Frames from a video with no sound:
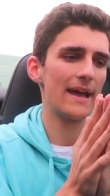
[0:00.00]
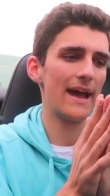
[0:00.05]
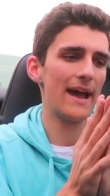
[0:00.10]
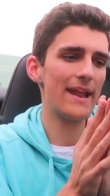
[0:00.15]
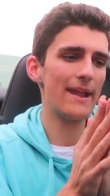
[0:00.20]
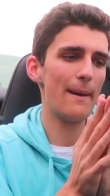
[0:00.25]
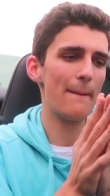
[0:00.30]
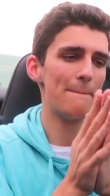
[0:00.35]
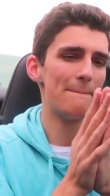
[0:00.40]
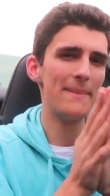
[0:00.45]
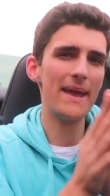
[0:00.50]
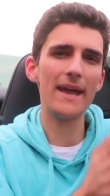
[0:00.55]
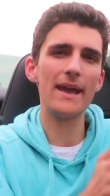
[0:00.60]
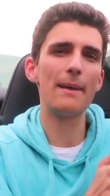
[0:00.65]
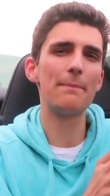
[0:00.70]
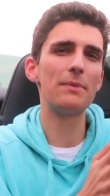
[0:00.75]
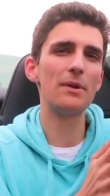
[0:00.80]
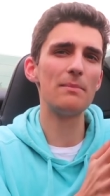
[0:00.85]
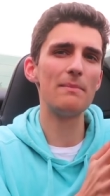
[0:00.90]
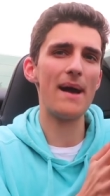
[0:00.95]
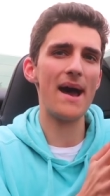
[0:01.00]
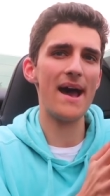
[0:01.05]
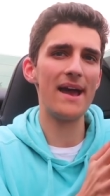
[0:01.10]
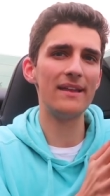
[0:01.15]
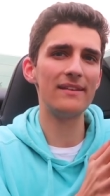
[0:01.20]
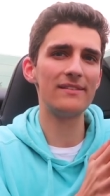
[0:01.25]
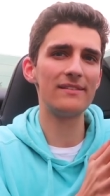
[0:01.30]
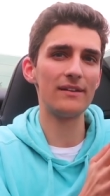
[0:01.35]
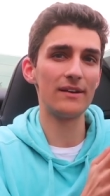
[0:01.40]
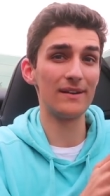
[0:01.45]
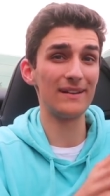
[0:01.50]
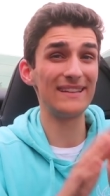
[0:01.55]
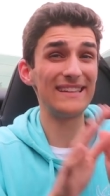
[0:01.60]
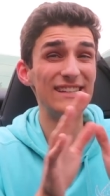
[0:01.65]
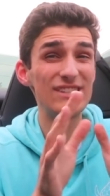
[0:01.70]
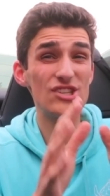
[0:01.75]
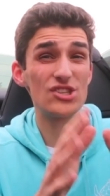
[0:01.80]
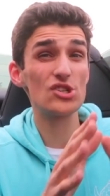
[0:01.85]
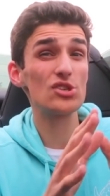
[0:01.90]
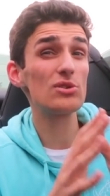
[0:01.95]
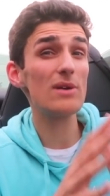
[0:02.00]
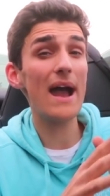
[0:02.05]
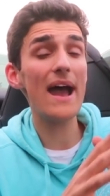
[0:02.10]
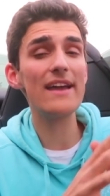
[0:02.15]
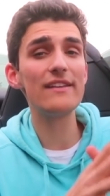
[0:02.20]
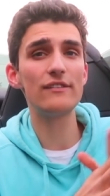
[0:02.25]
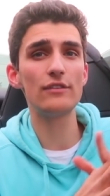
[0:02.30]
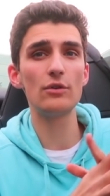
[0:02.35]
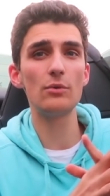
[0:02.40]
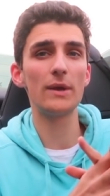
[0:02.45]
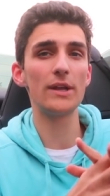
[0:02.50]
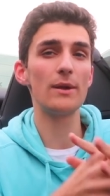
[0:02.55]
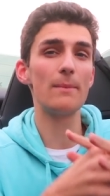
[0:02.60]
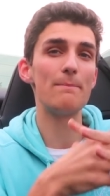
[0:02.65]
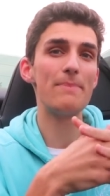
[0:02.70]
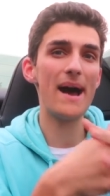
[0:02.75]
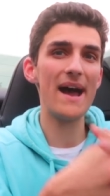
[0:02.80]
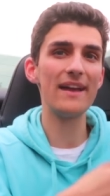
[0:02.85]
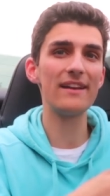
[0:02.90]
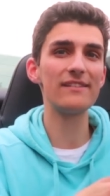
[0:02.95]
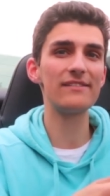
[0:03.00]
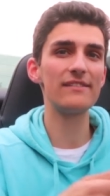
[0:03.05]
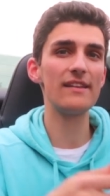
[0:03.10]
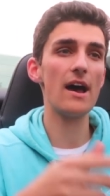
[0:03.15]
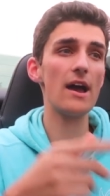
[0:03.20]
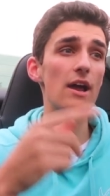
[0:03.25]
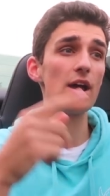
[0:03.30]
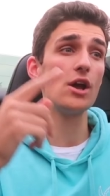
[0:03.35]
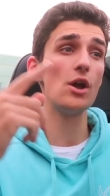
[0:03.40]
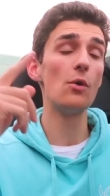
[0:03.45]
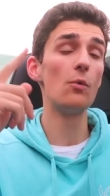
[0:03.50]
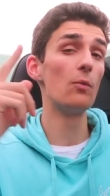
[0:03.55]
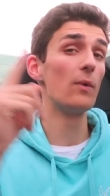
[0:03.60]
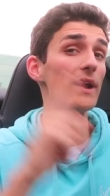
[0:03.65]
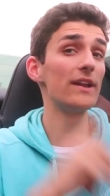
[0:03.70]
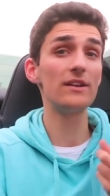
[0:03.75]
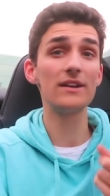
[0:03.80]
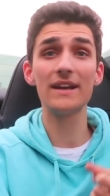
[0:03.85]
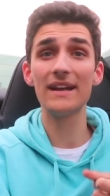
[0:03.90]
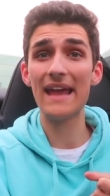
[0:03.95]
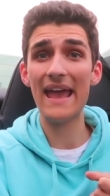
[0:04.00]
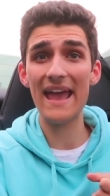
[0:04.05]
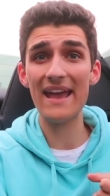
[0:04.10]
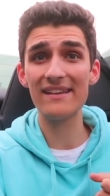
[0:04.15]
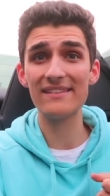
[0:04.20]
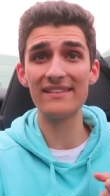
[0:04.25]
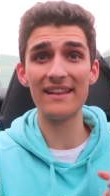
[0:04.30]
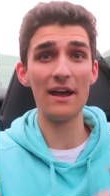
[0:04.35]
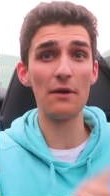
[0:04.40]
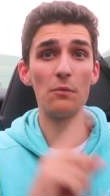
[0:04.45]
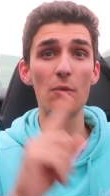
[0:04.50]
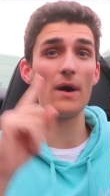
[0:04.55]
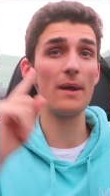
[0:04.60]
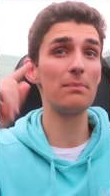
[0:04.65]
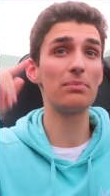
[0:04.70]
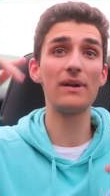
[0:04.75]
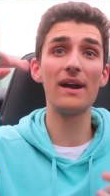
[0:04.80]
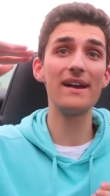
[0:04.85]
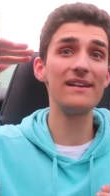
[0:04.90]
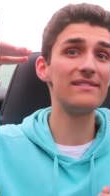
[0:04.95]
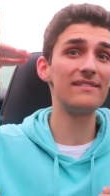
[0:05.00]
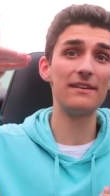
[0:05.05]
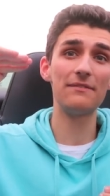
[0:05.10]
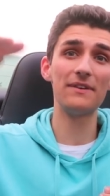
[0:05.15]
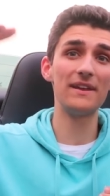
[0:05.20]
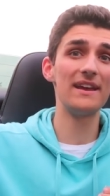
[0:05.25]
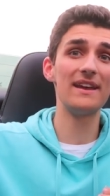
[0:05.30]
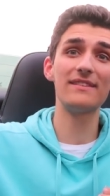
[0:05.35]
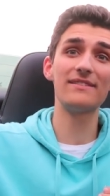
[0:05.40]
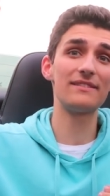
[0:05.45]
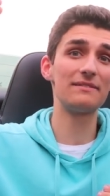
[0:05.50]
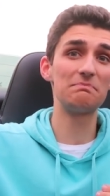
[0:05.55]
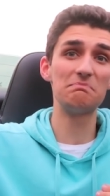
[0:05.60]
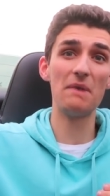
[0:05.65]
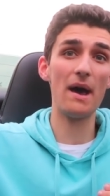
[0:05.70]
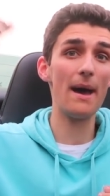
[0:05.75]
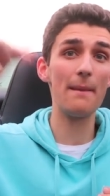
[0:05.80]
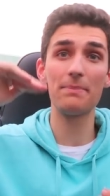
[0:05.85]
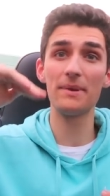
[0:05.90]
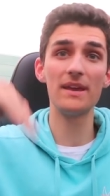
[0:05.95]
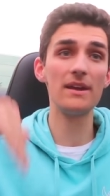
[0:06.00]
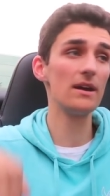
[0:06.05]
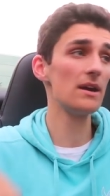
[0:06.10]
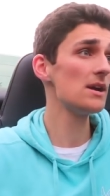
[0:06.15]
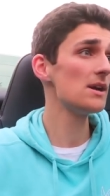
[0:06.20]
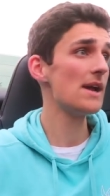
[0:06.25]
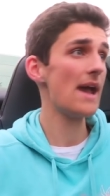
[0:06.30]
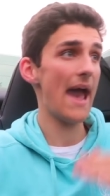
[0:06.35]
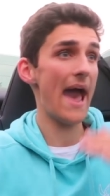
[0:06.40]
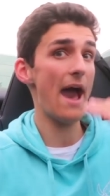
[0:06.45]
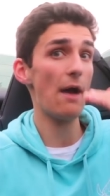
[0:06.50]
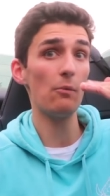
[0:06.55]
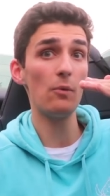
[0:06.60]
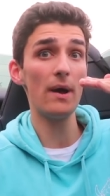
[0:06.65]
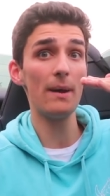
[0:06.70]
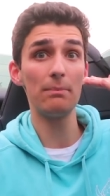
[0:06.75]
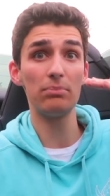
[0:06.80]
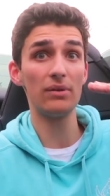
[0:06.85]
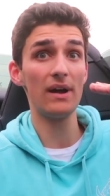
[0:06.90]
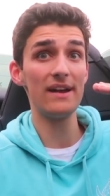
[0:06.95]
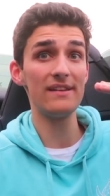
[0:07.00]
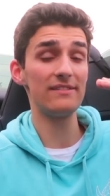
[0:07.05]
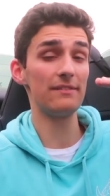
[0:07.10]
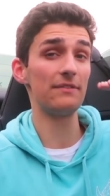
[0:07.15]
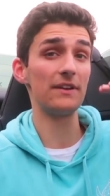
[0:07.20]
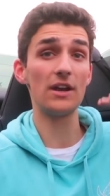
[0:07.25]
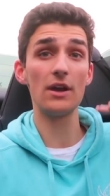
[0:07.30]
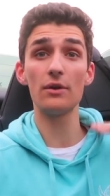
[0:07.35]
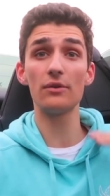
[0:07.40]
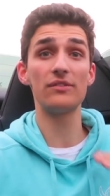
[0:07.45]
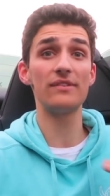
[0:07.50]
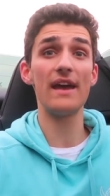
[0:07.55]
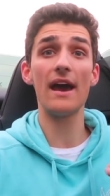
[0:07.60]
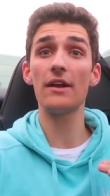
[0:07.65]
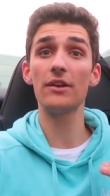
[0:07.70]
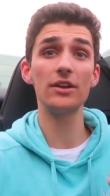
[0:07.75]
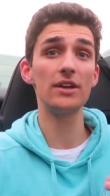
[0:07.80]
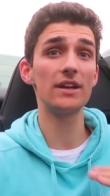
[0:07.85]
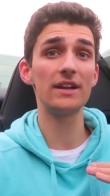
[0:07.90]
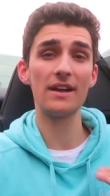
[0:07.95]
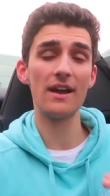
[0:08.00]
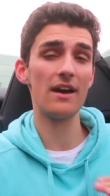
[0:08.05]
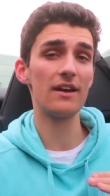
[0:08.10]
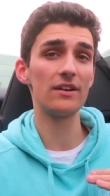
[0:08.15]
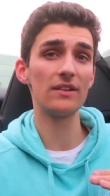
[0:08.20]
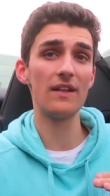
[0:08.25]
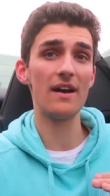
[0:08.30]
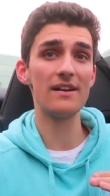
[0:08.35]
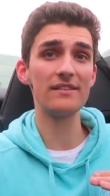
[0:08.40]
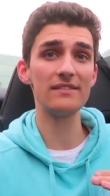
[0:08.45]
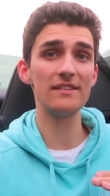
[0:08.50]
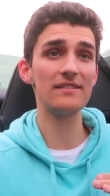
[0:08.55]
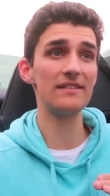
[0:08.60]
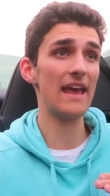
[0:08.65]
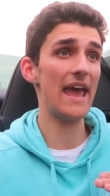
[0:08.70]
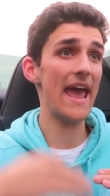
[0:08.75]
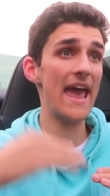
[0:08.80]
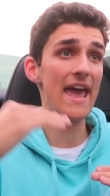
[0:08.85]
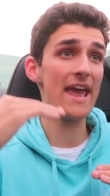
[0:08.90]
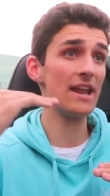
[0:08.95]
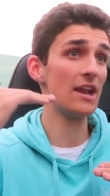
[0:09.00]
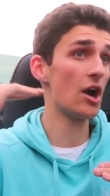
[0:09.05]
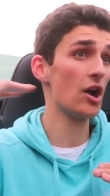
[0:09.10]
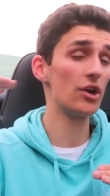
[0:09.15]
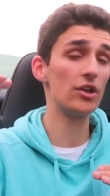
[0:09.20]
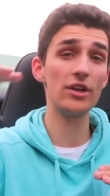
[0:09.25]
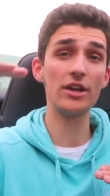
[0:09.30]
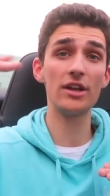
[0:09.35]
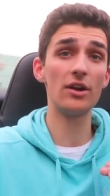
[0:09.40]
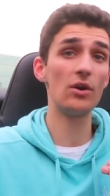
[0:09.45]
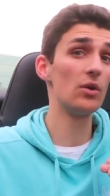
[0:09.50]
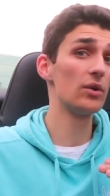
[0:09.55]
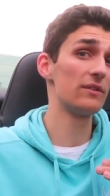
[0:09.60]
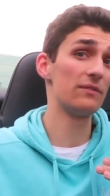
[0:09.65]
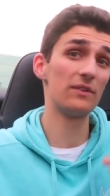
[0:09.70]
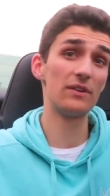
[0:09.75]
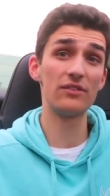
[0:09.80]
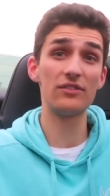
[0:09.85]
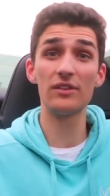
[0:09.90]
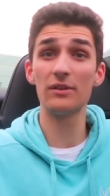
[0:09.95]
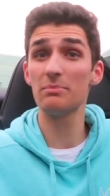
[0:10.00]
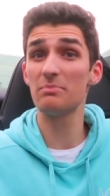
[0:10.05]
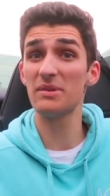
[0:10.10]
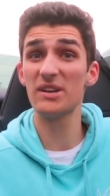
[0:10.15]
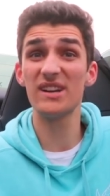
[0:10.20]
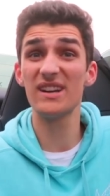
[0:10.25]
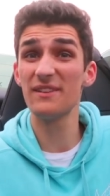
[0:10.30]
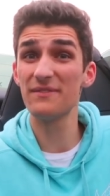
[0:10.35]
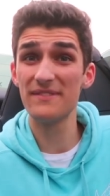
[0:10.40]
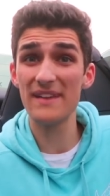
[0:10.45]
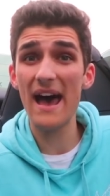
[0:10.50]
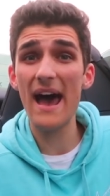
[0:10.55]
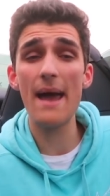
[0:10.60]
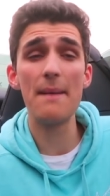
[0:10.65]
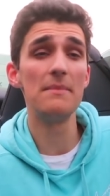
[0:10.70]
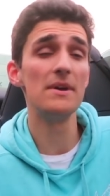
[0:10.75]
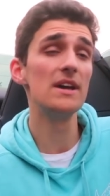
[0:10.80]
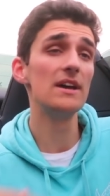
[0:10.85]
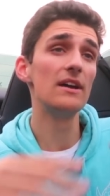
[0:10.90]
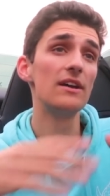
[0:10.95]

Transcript: kind of make up your mind, or at least try to when you're buying a stock, when you're going to exit, at what price if it hits up here, at what price if it goes down, are you going to cut your losses, and are you going to hold it for a certain period of time?